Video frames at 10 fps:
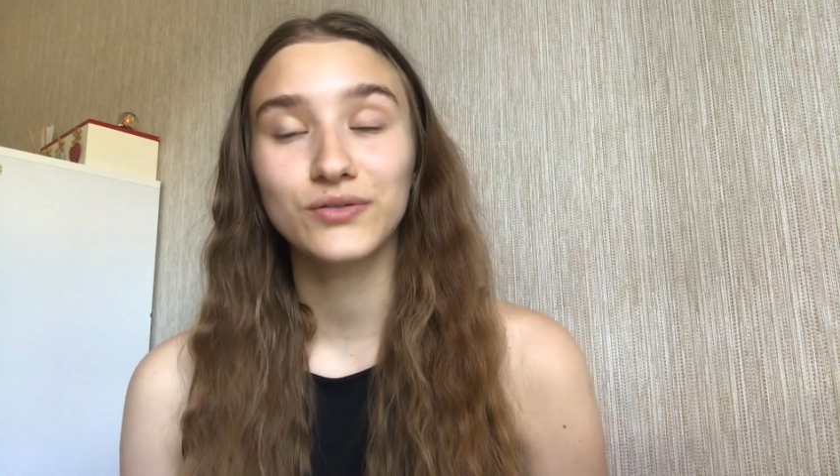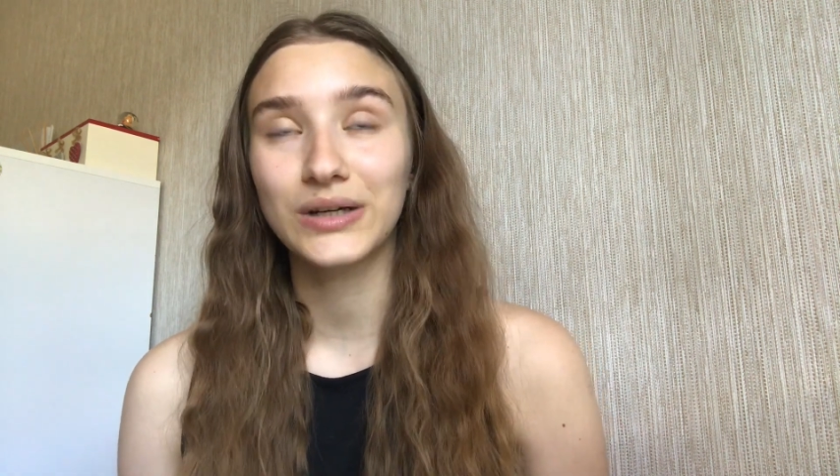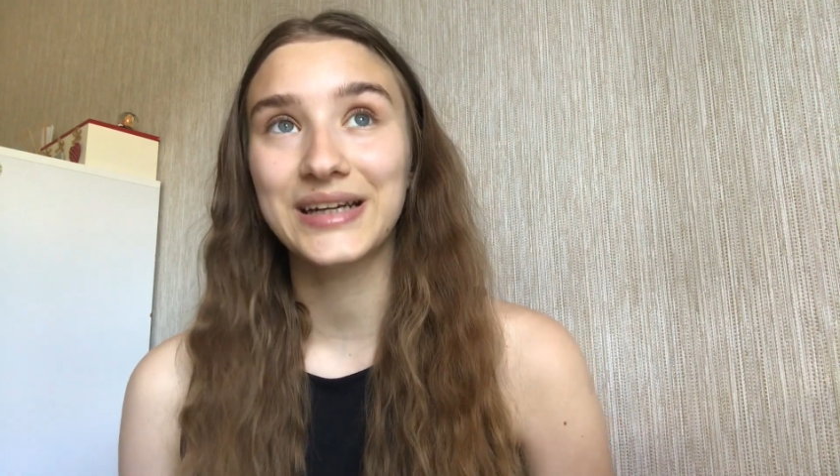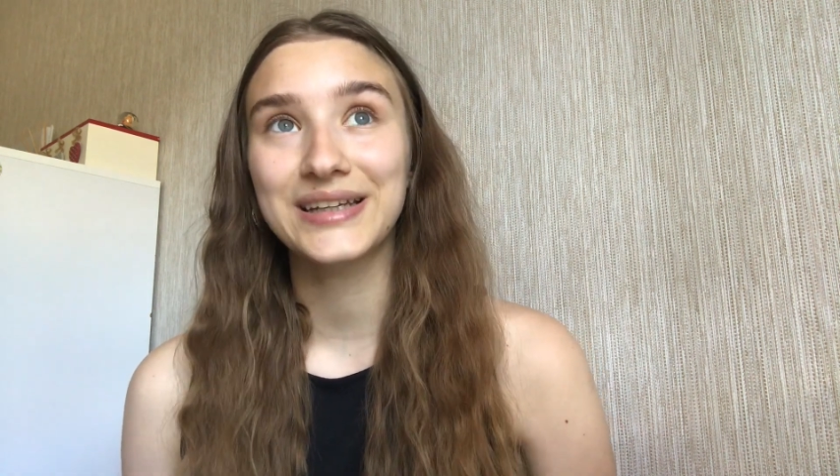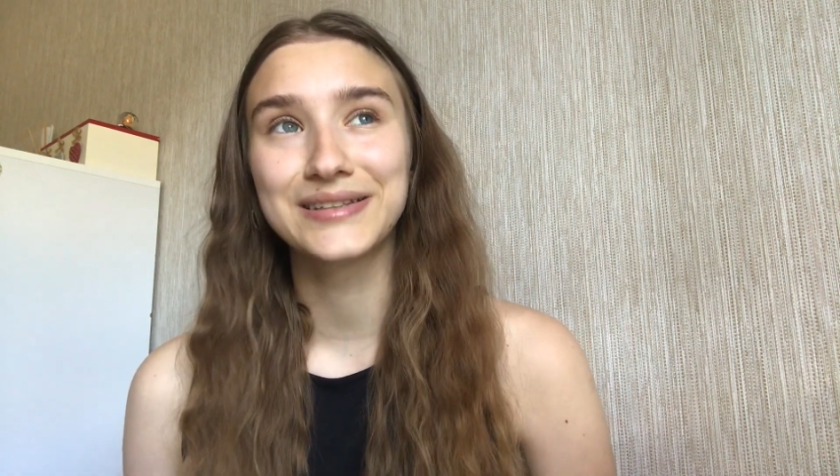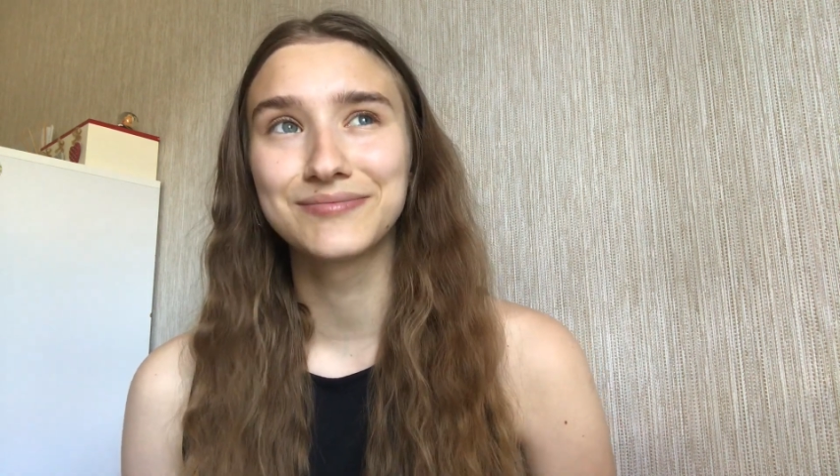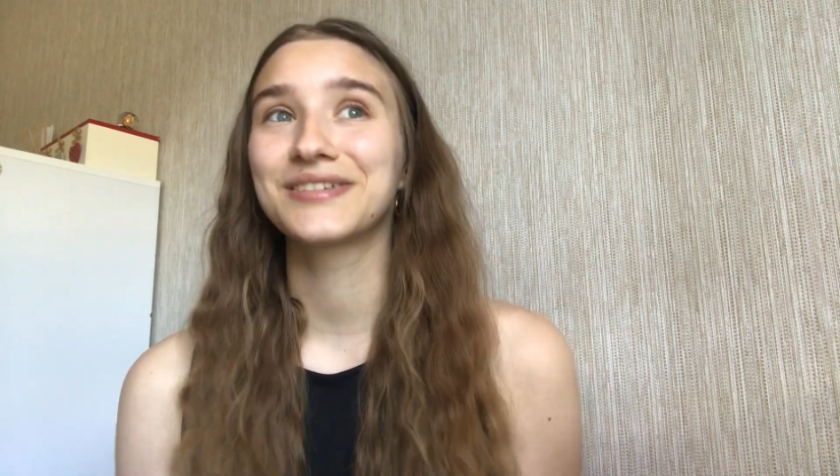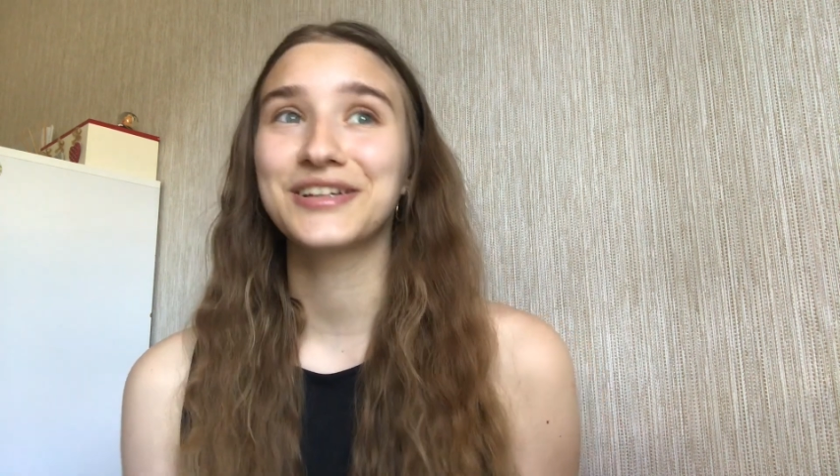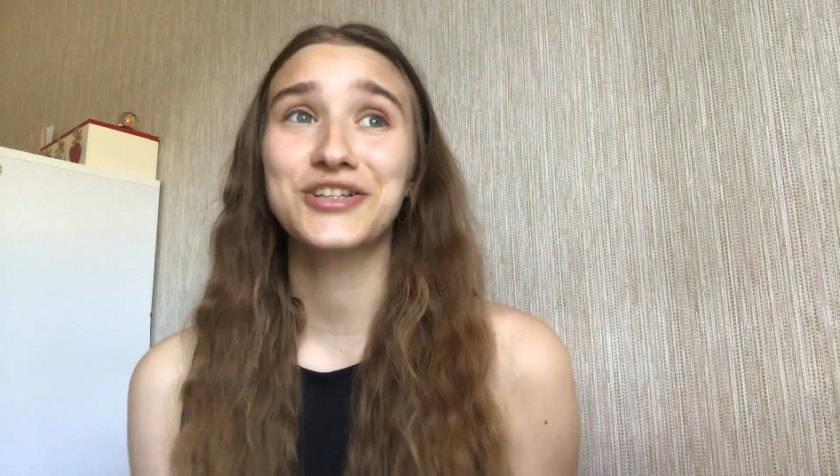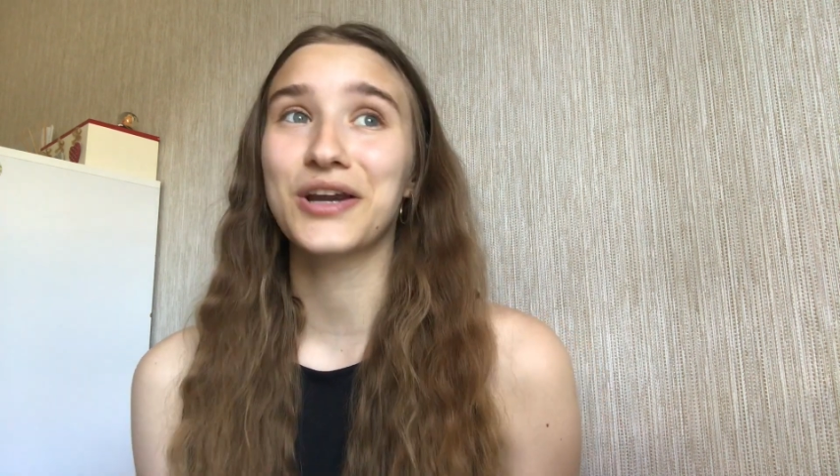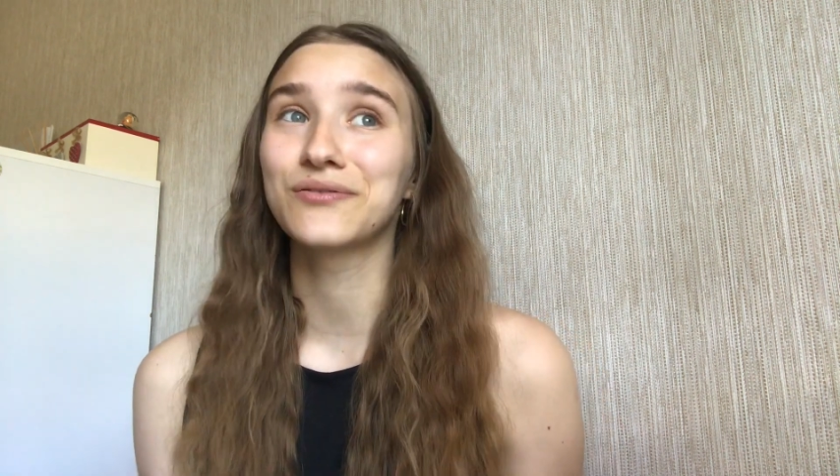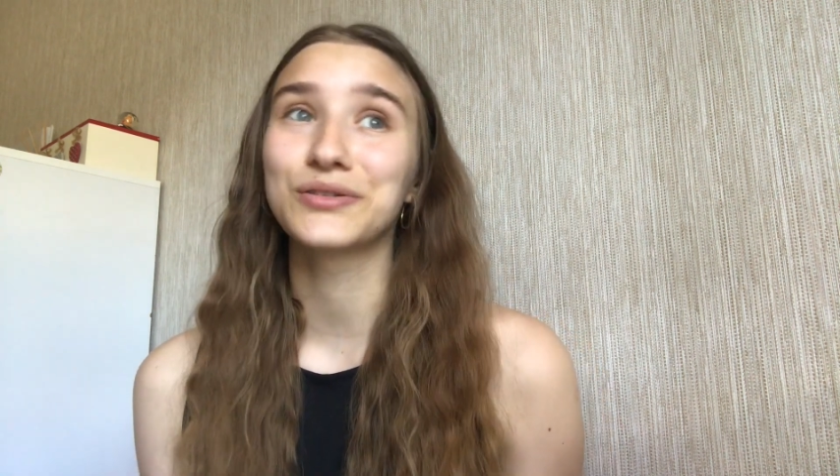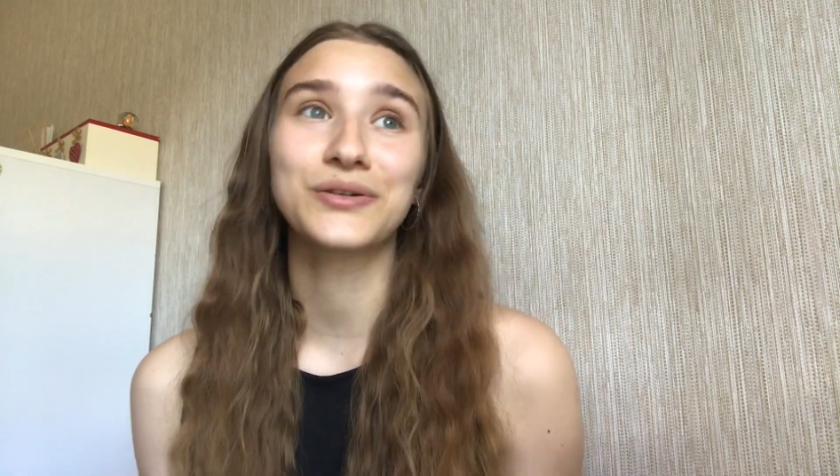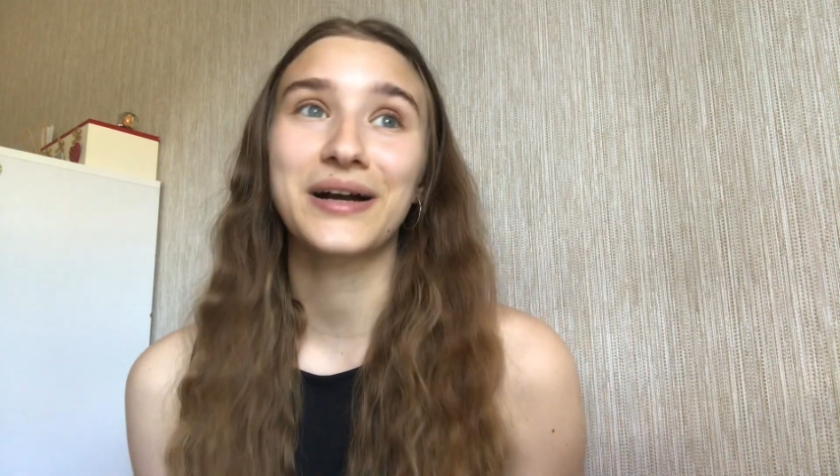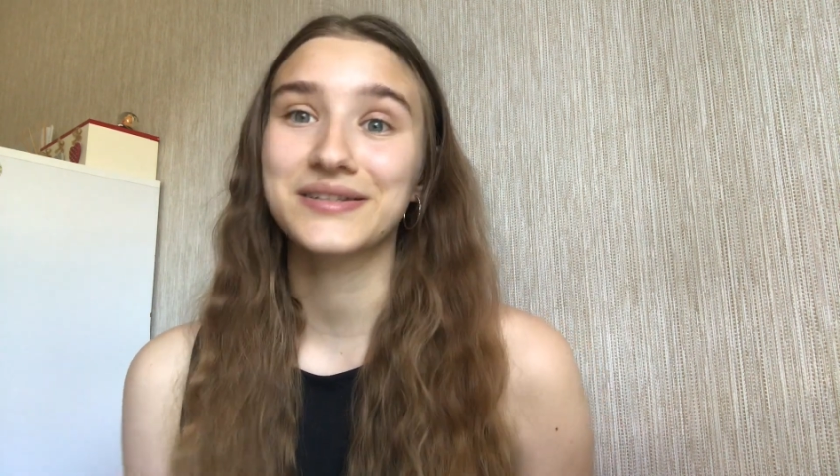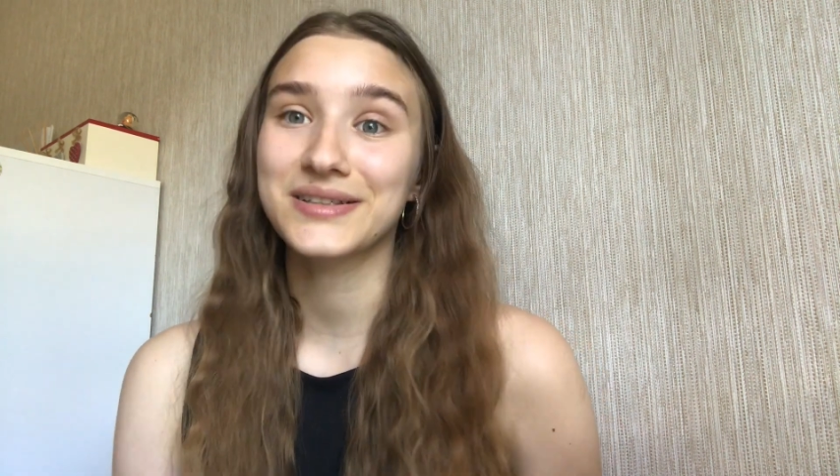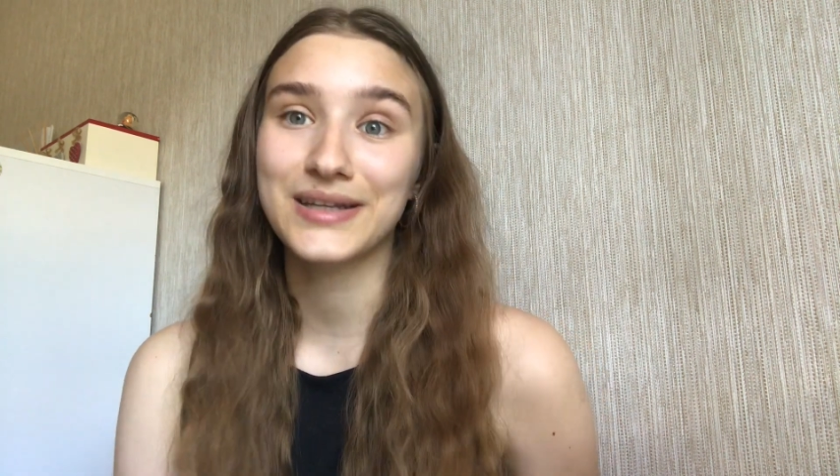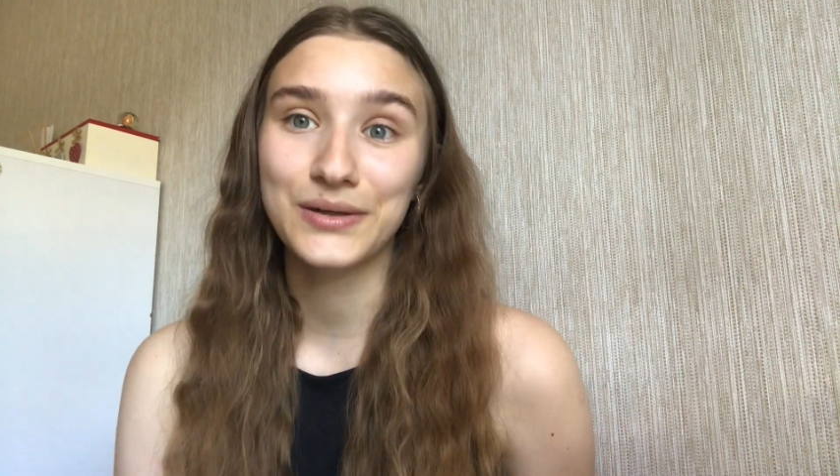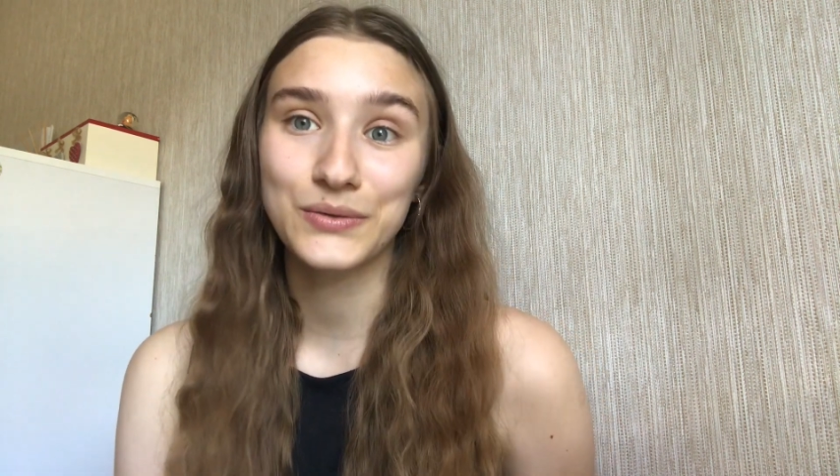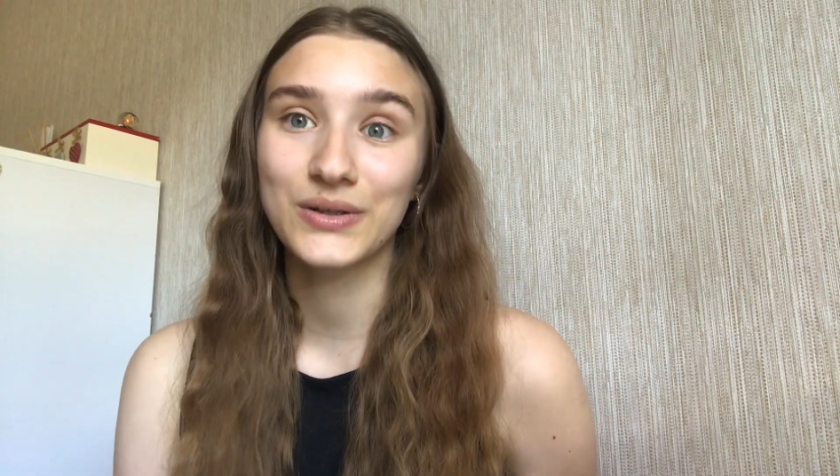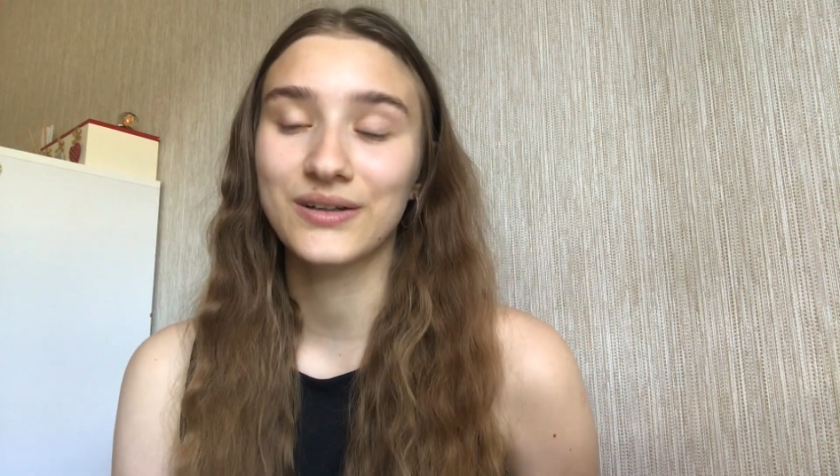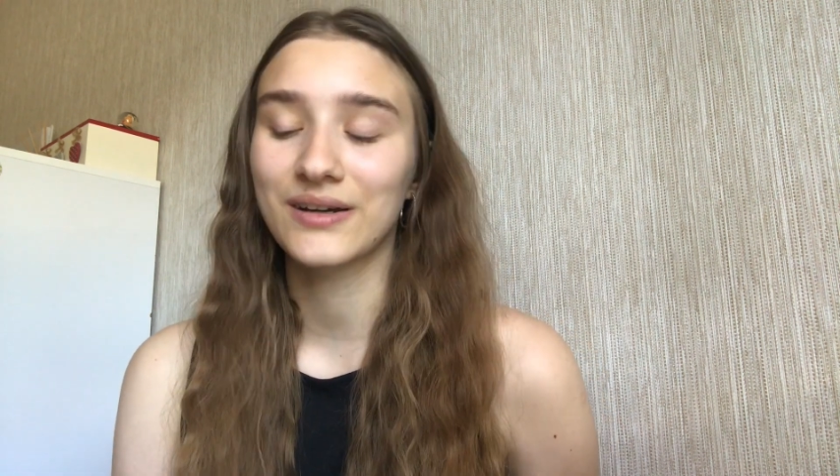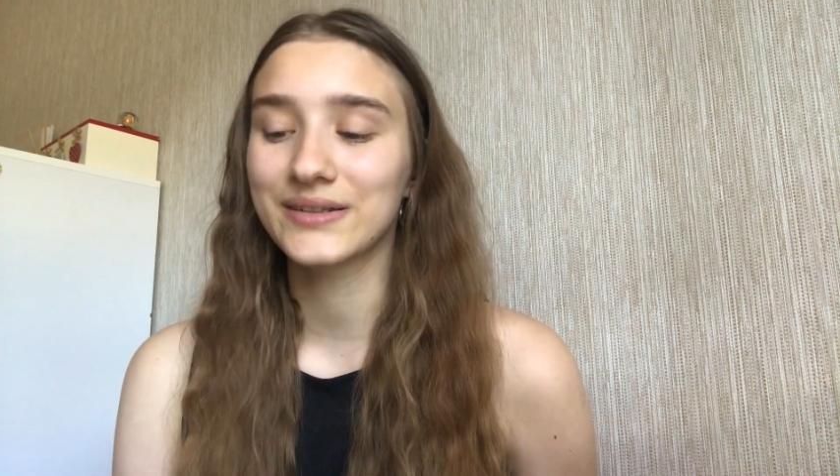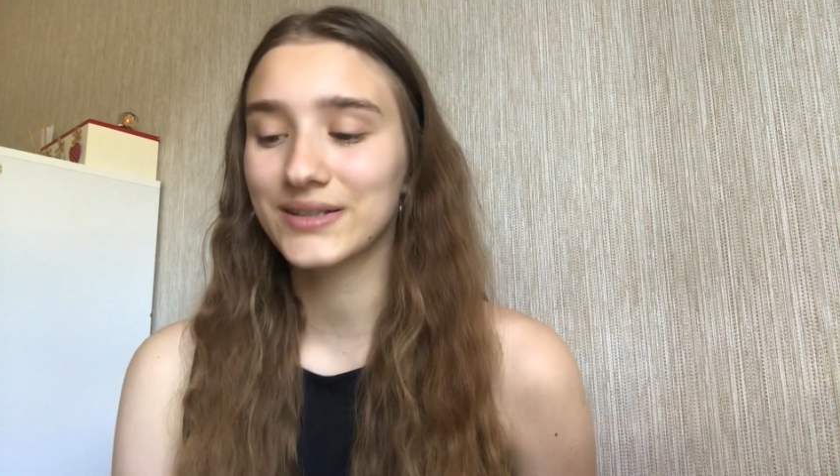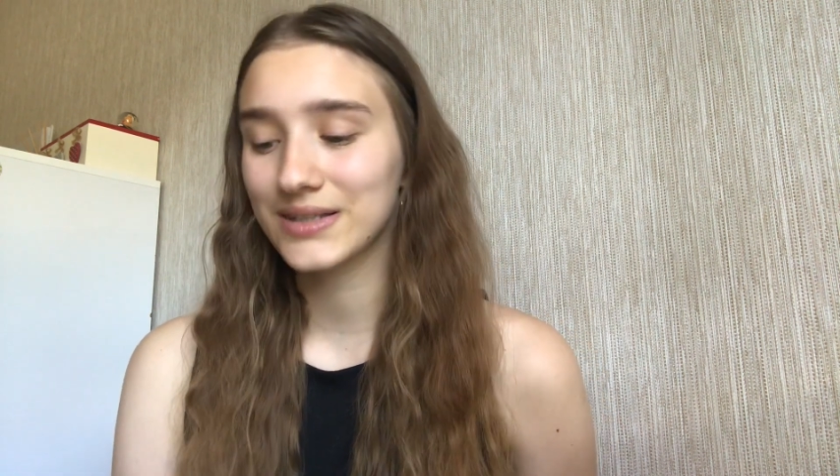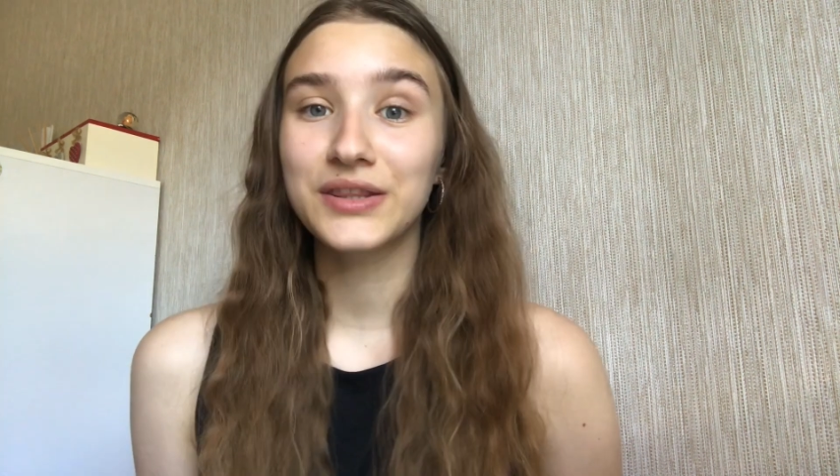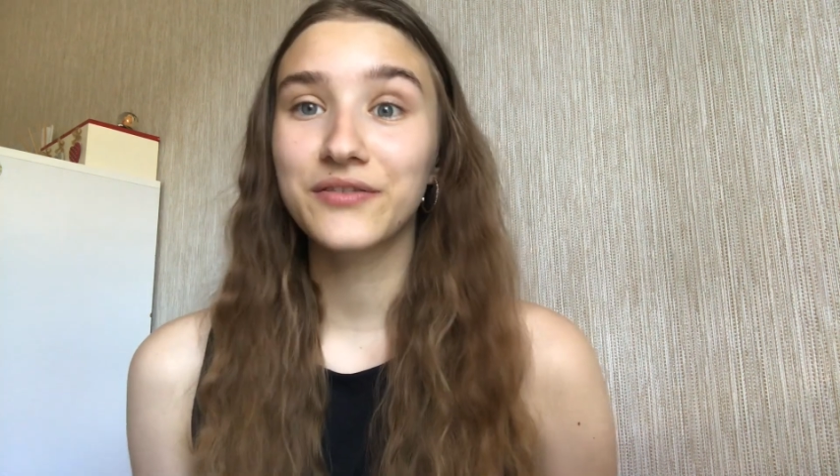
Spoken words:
really. A general how to stay organised.